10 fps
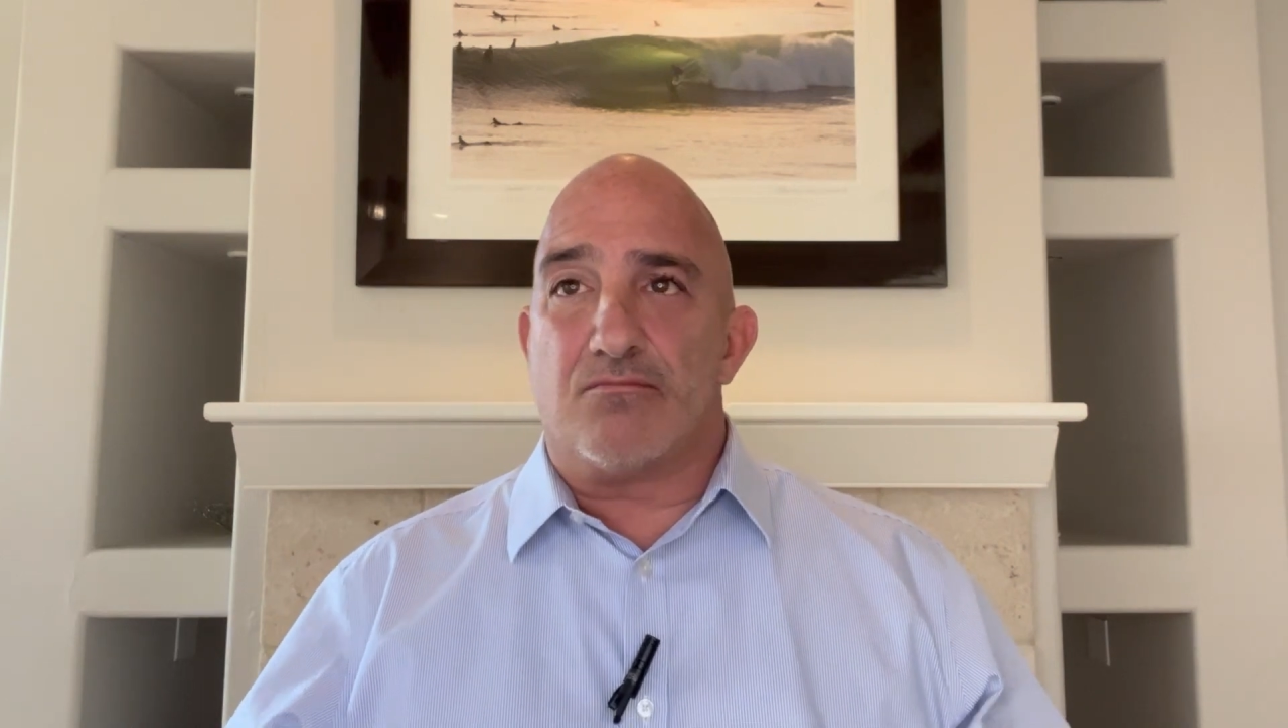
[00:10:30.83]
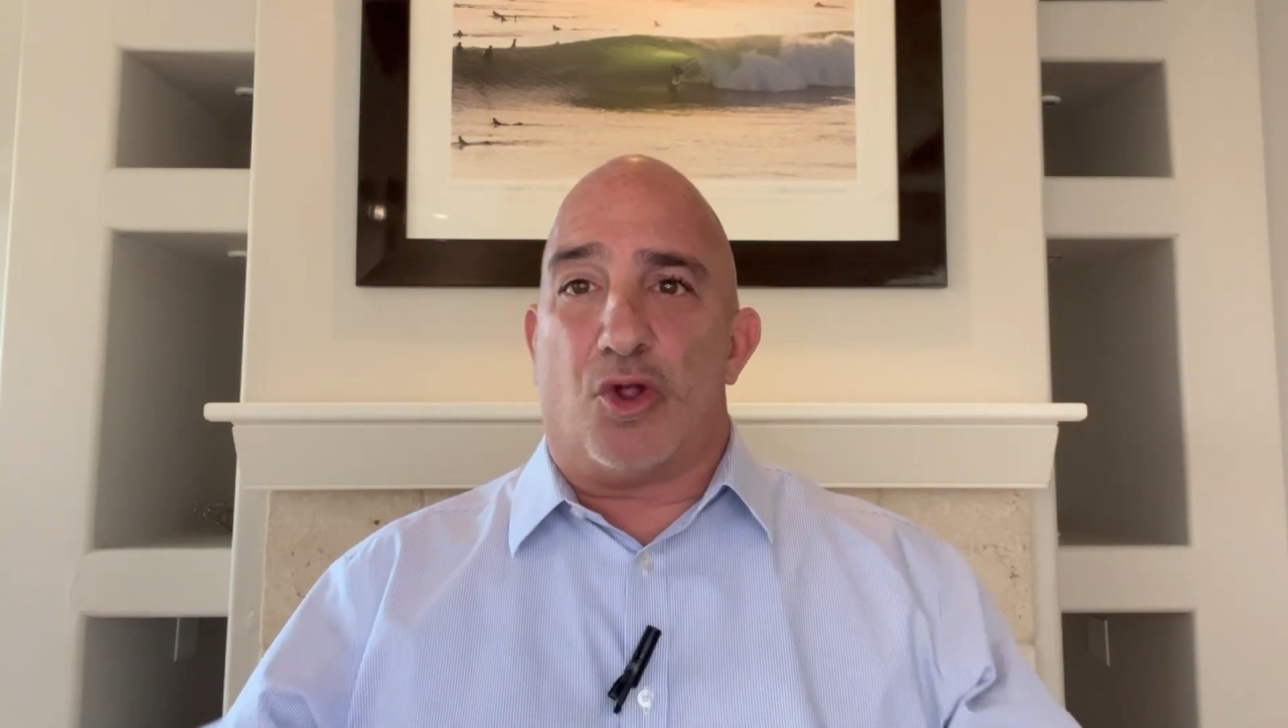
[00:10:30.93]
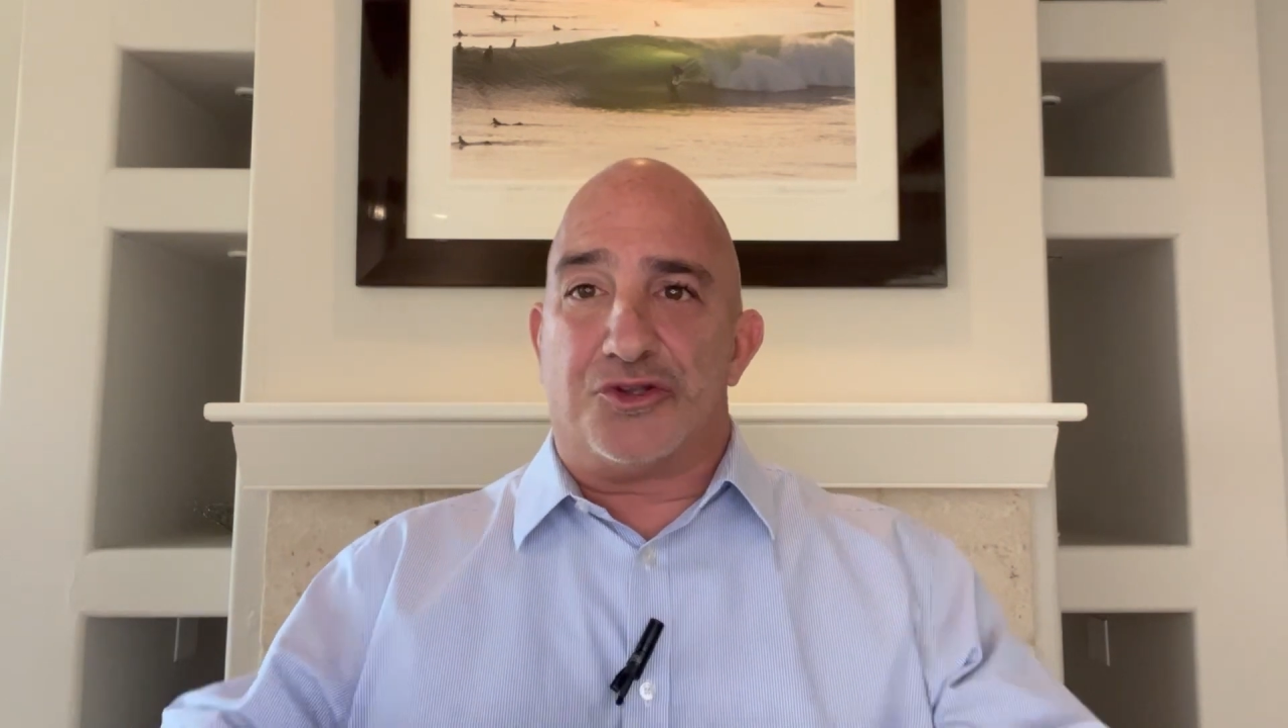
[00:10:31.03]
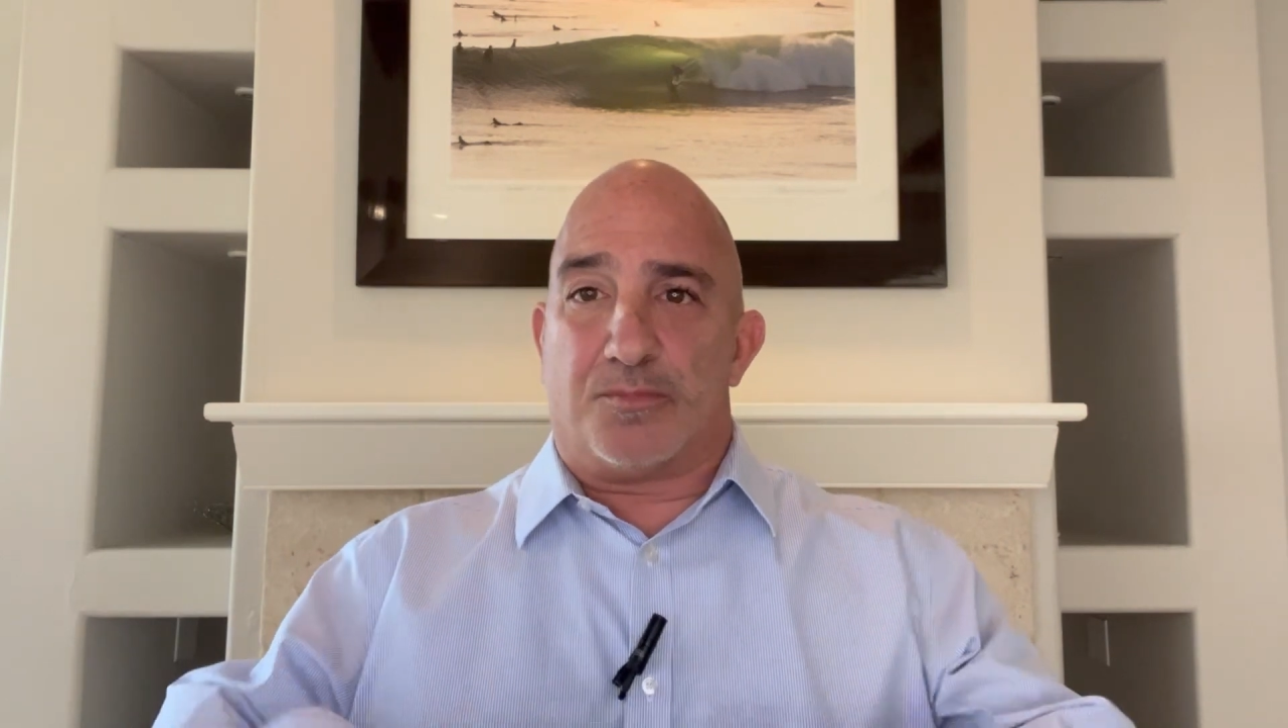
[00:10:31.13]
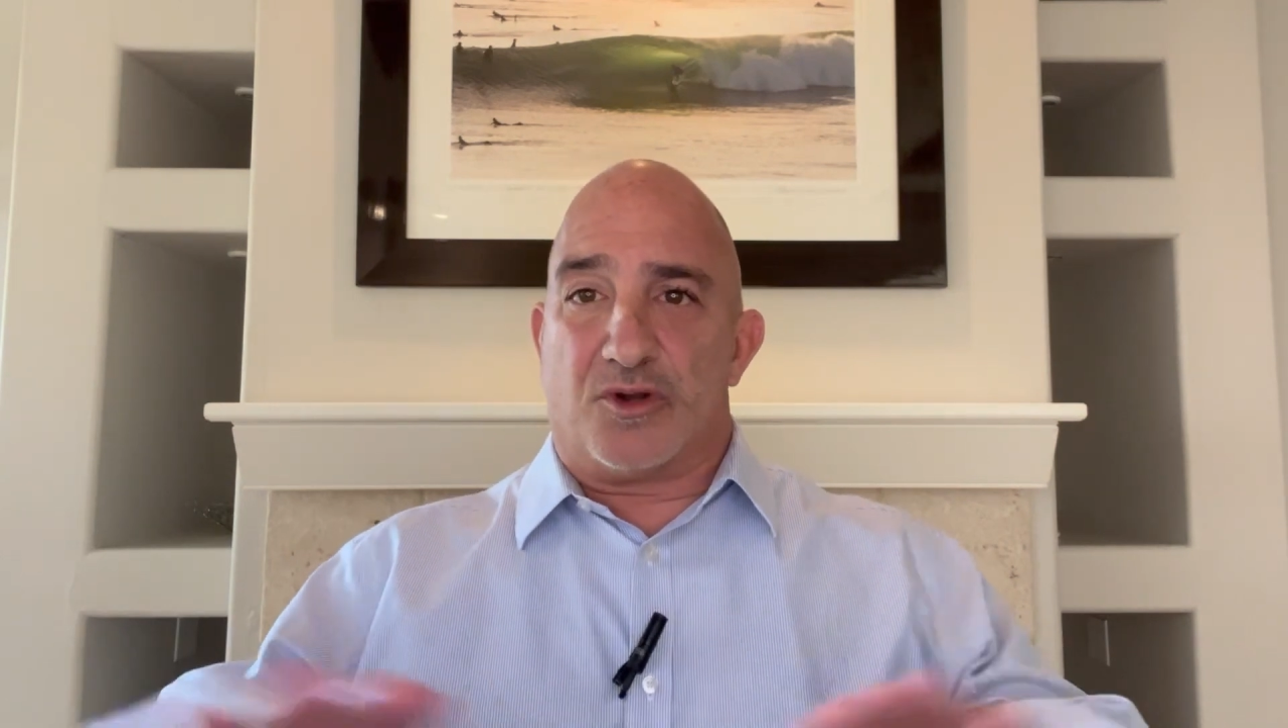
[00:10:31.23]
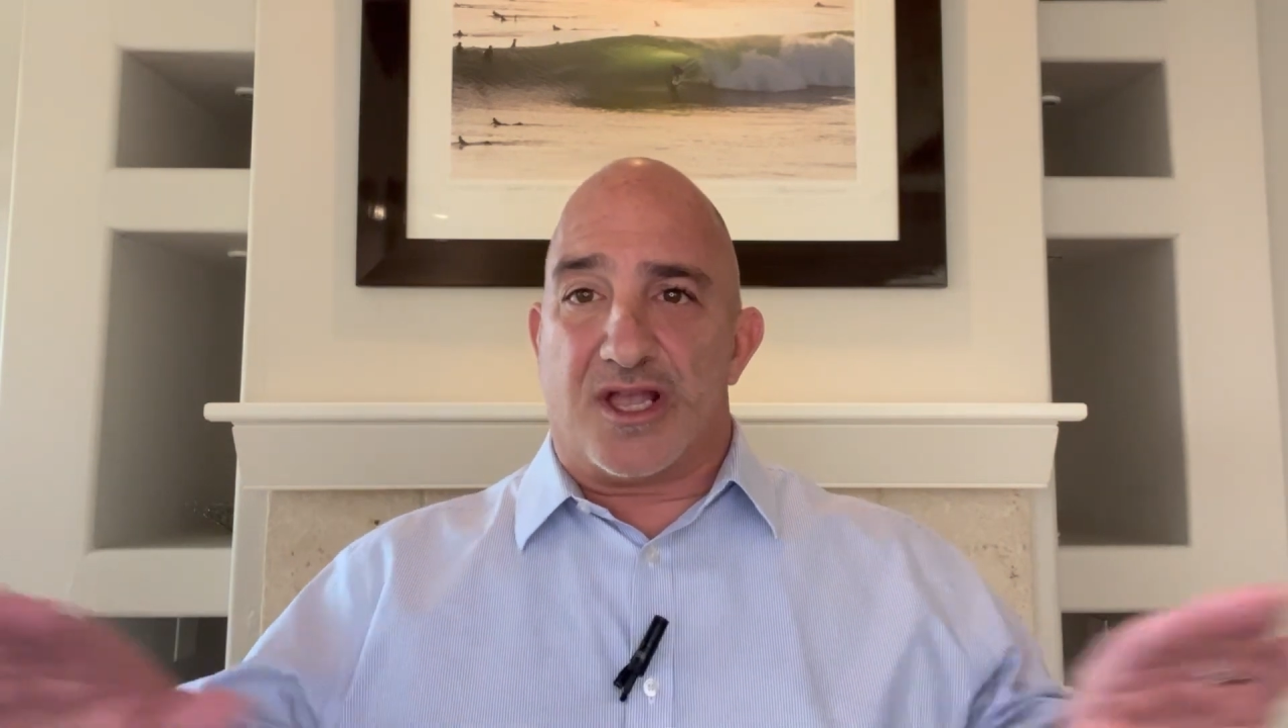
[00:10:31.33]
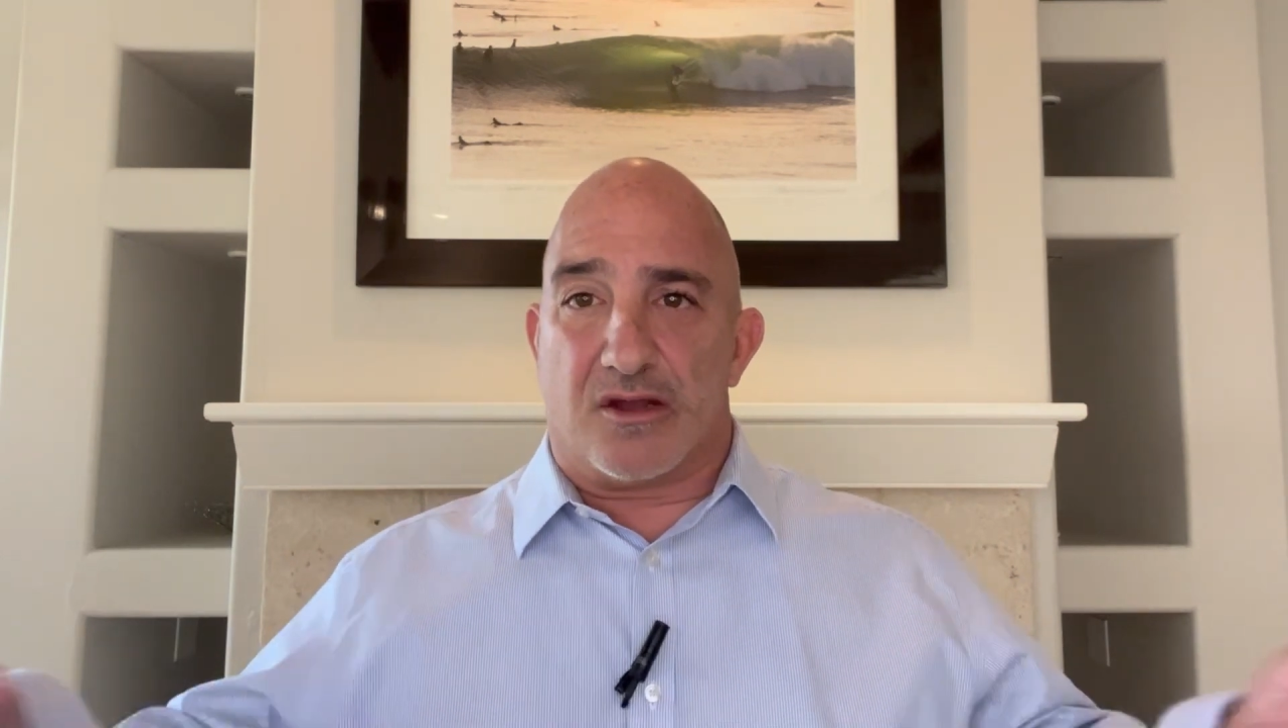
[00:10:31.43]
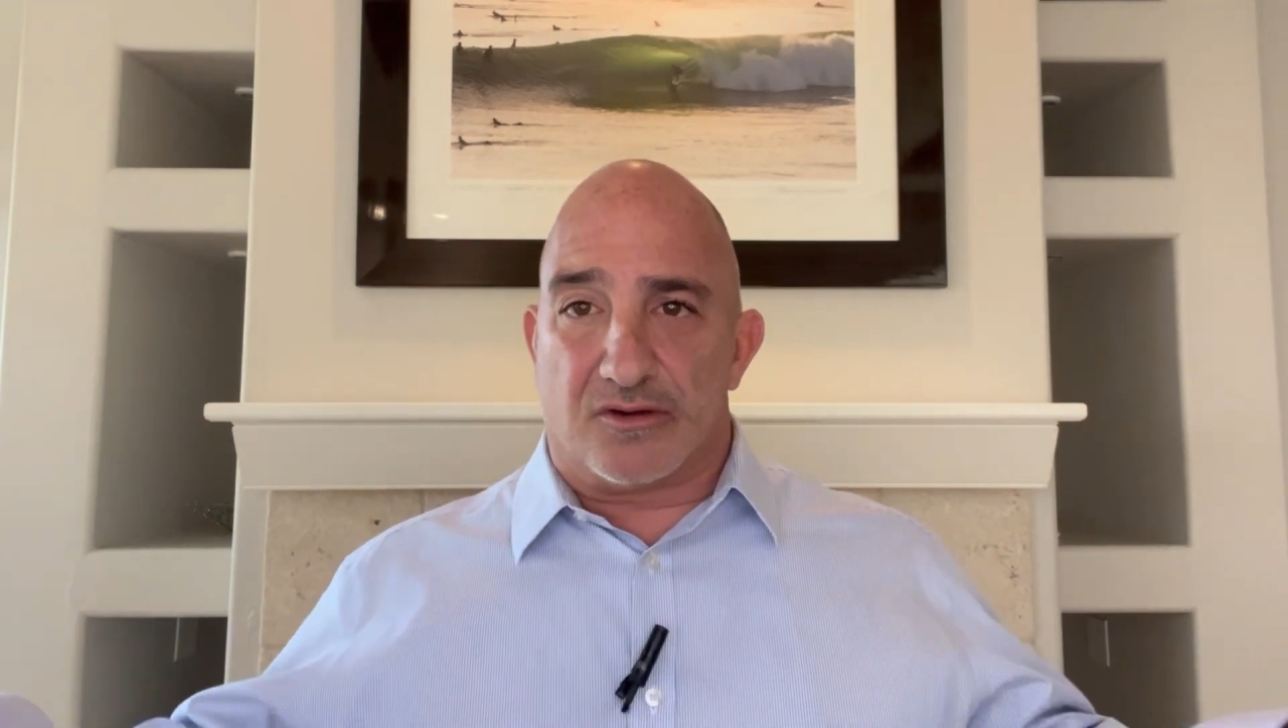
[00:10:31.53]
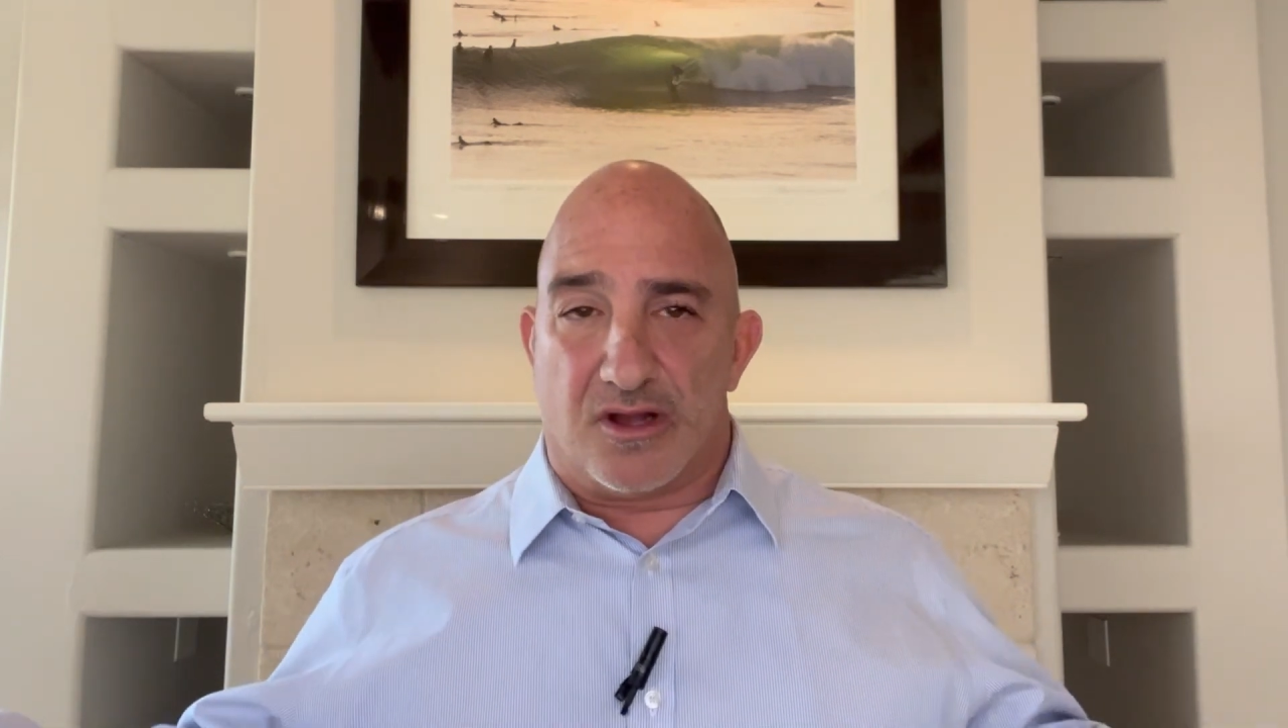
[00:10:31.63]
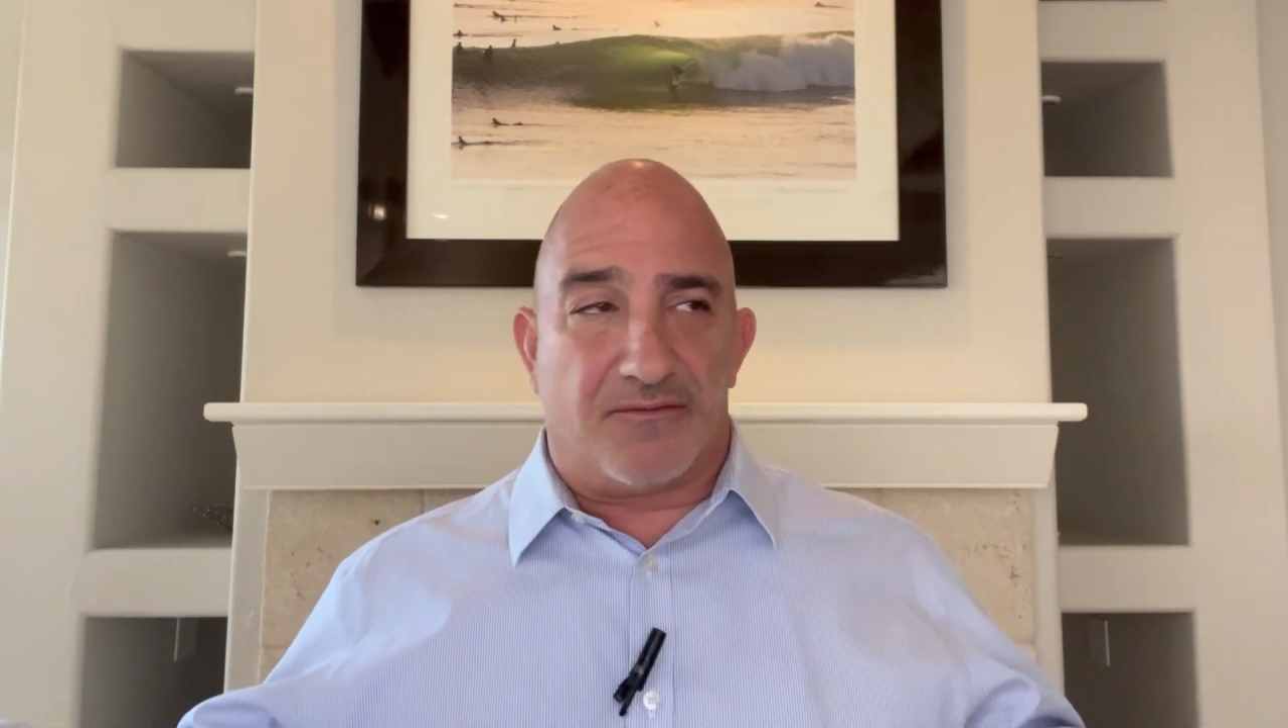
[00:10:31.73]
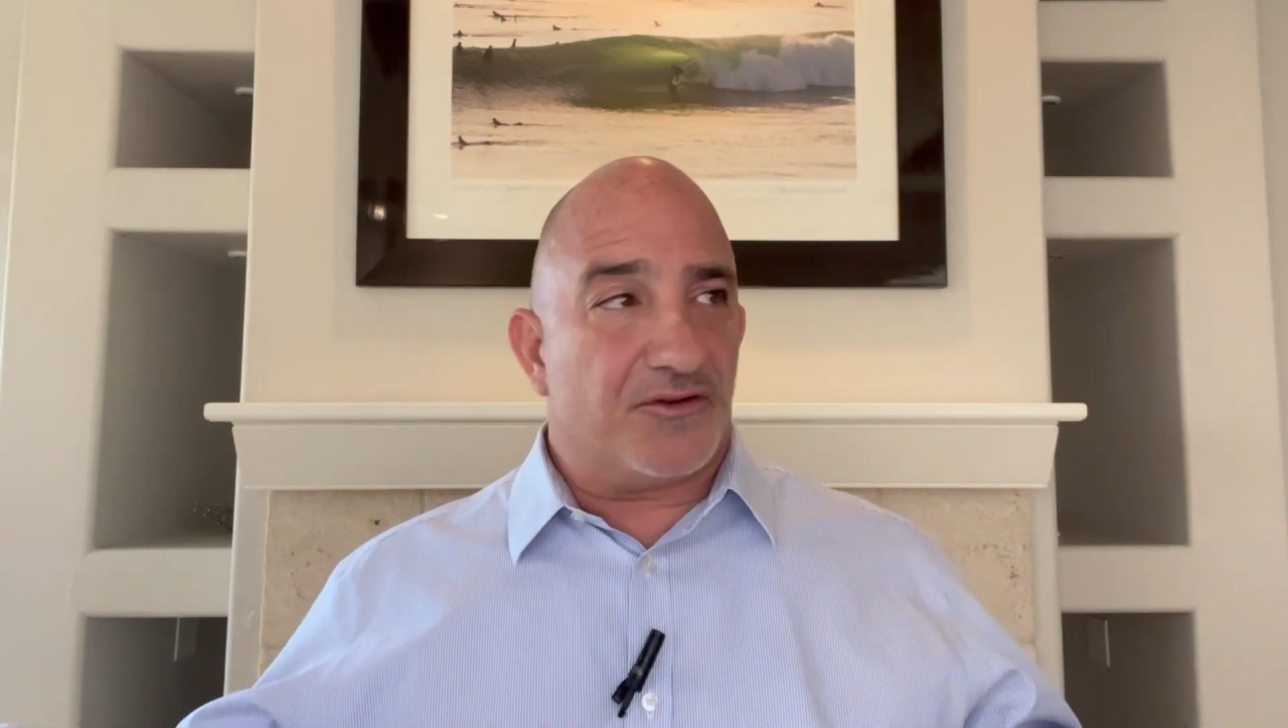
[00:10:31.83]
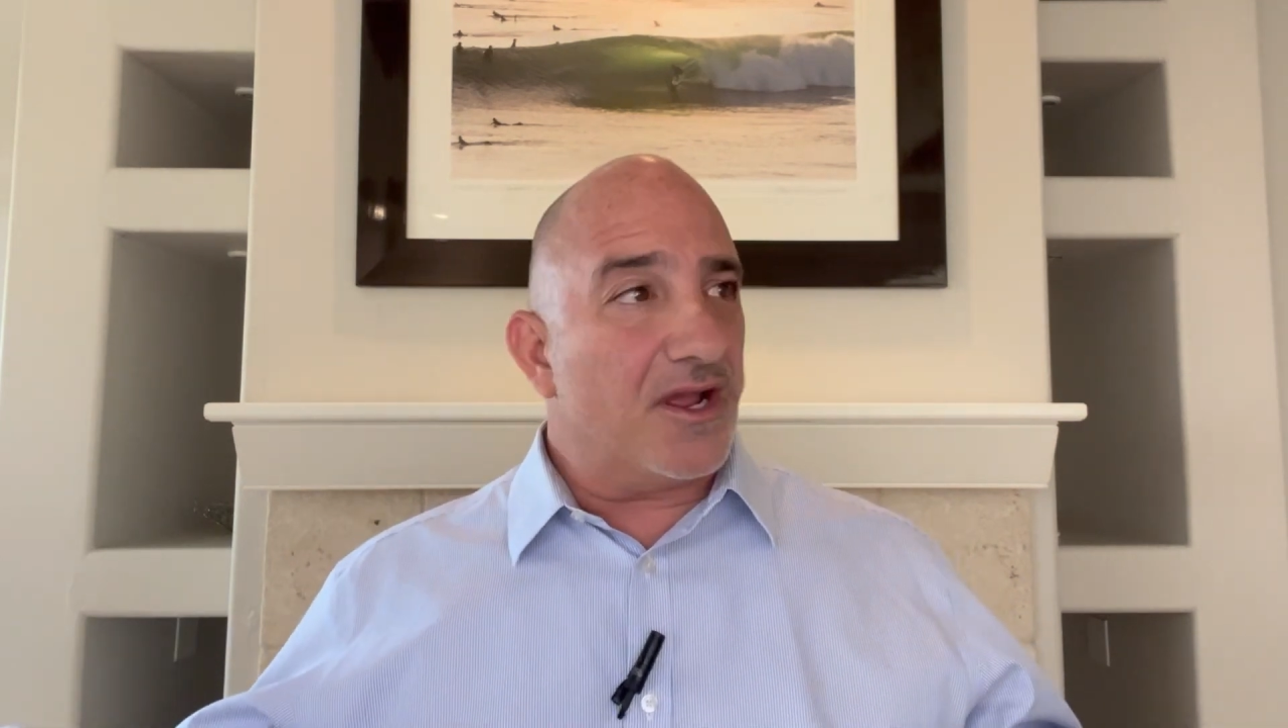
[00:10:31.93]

multiple counter offer